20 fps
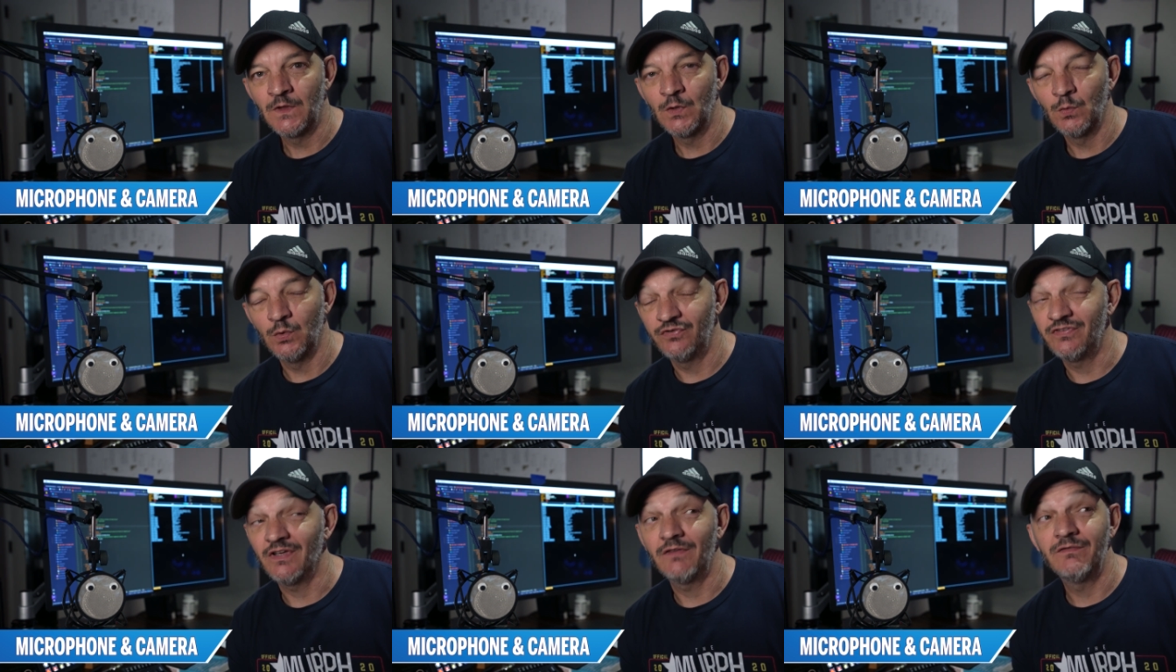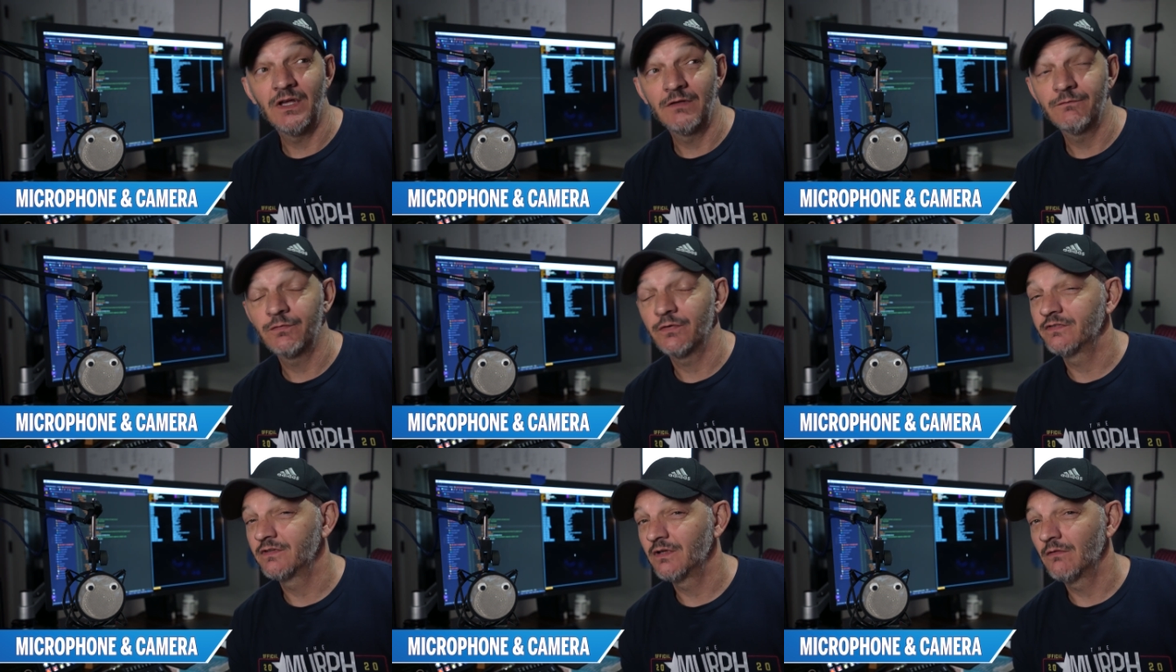which I've
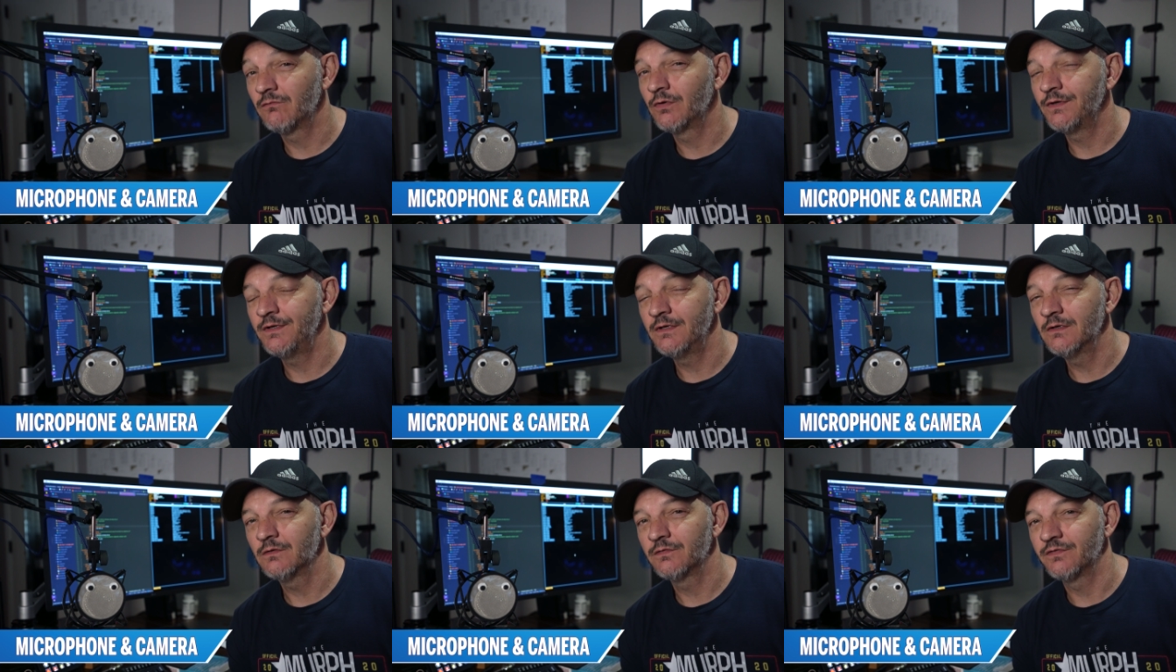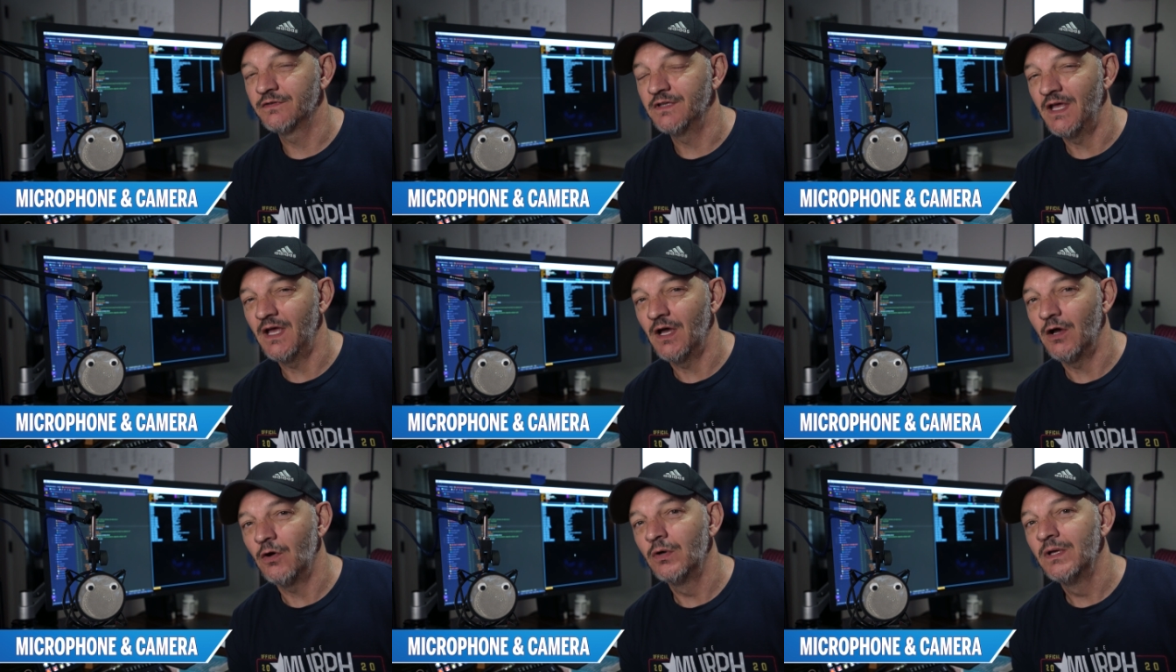done for several years
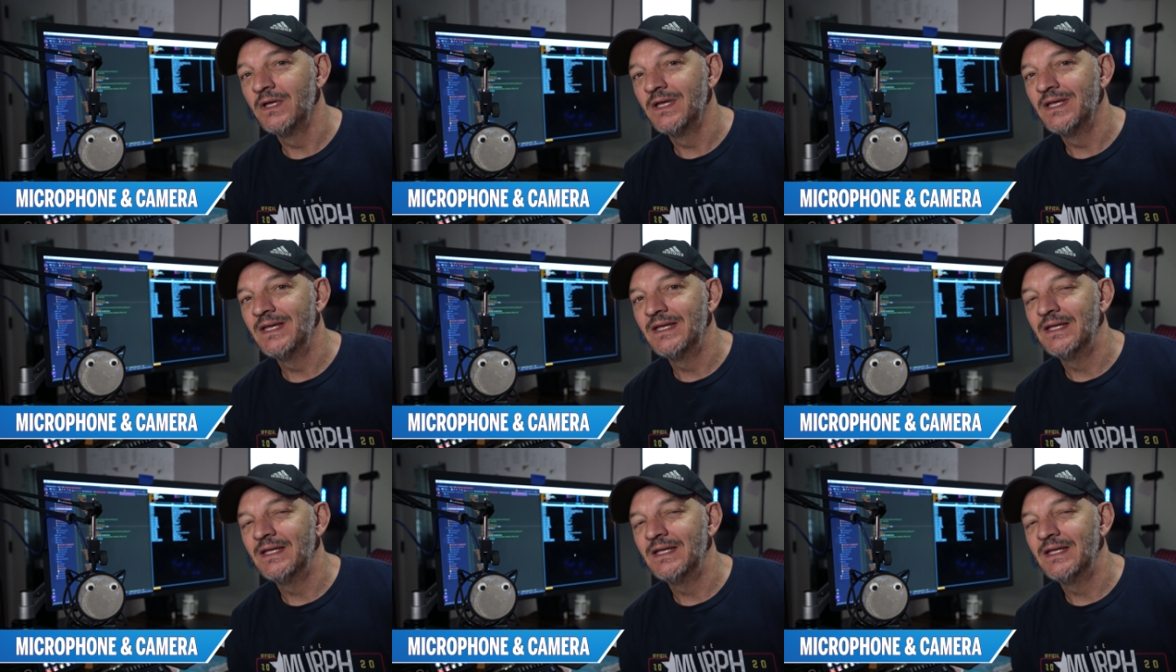now,